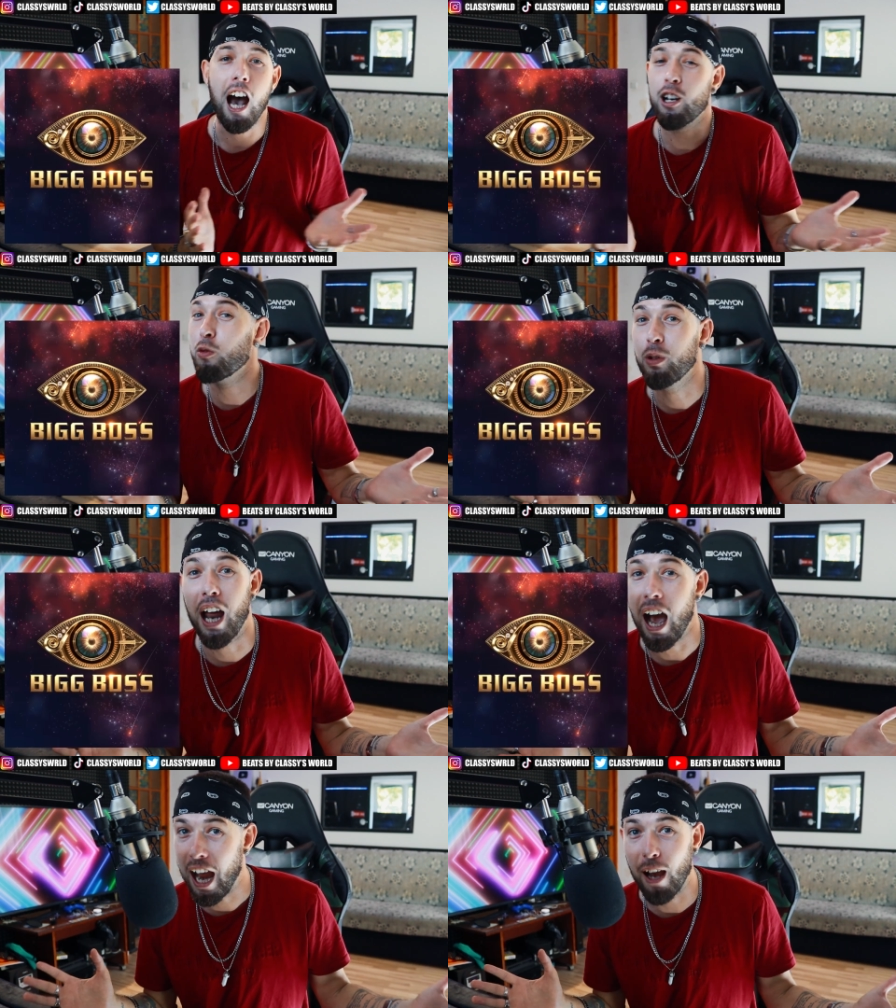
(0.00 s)
I do
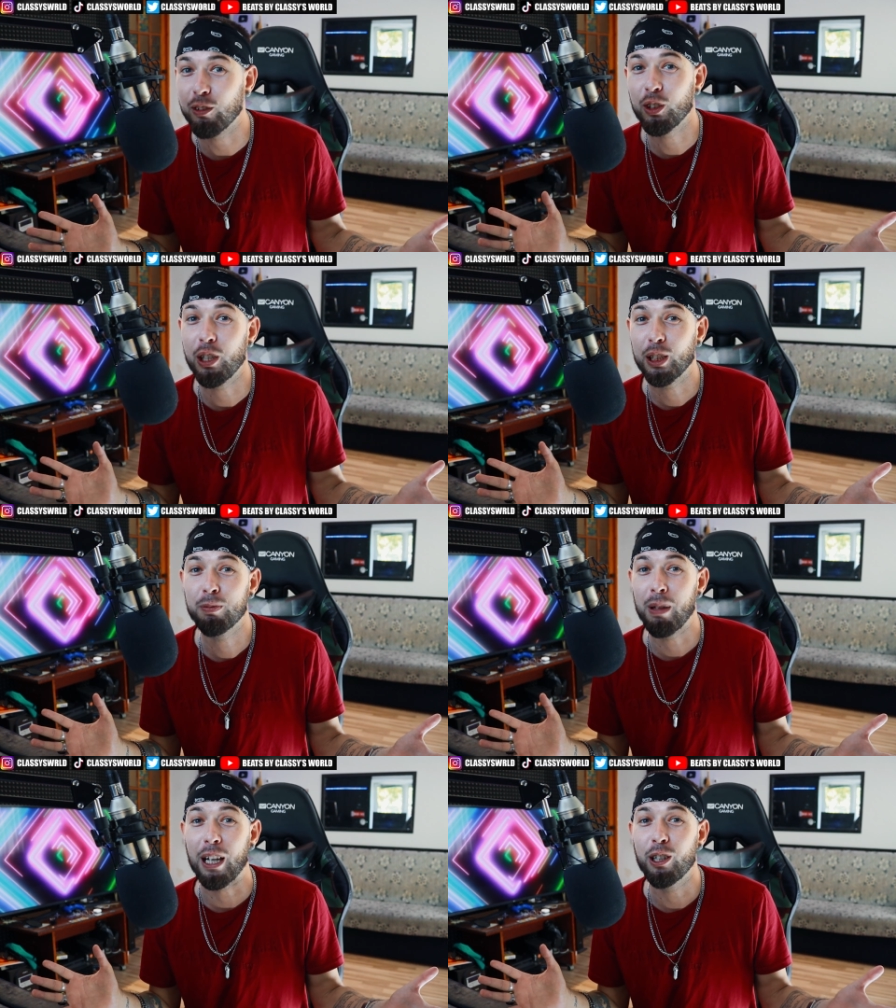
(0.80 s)
not have to
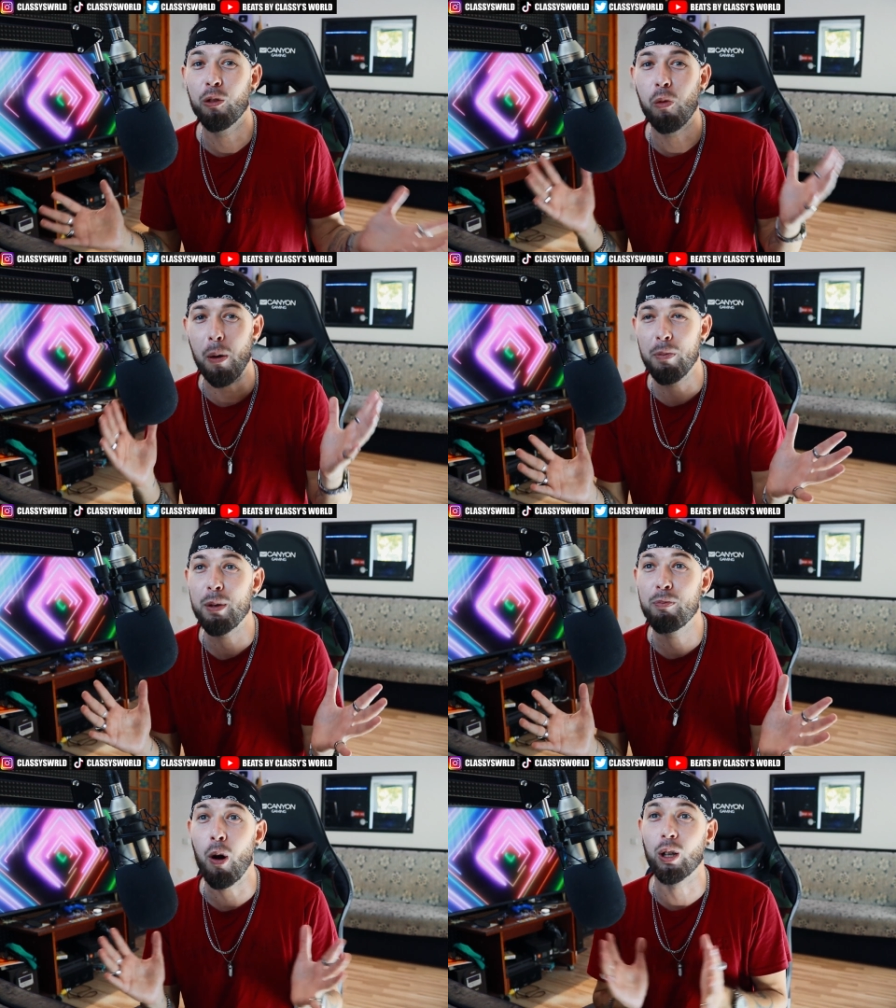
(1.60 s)
explain to you what
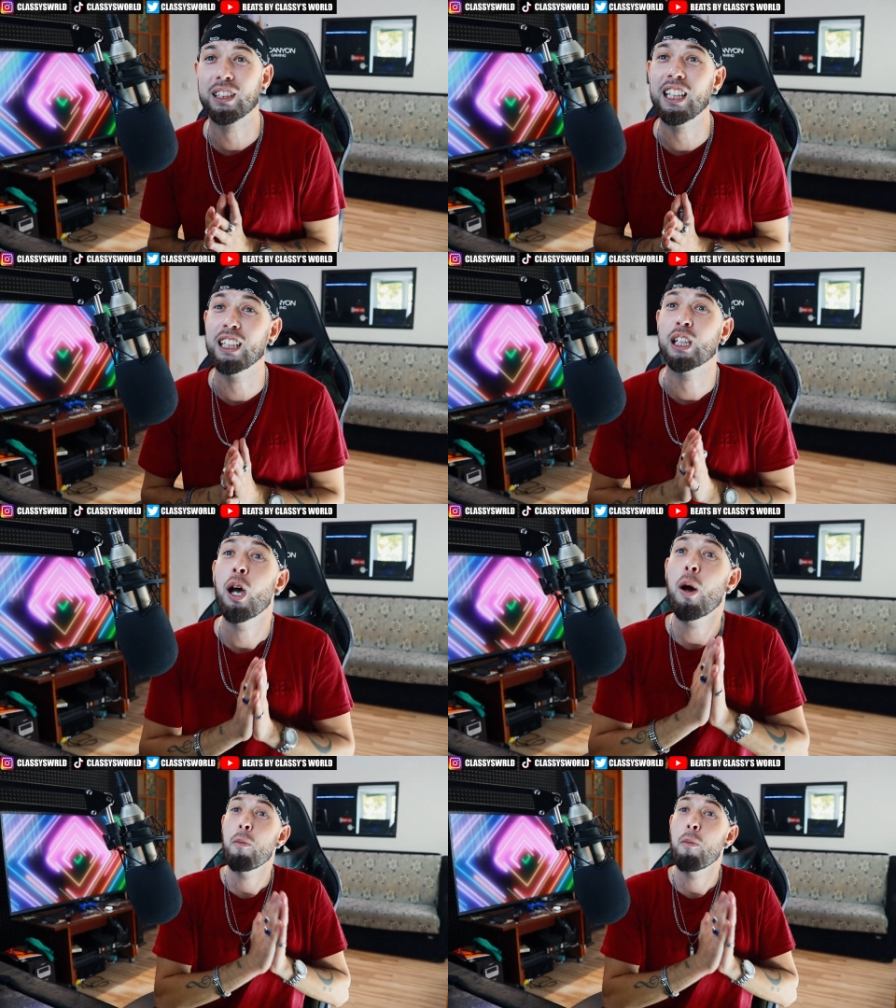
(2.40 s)
Big Boss is,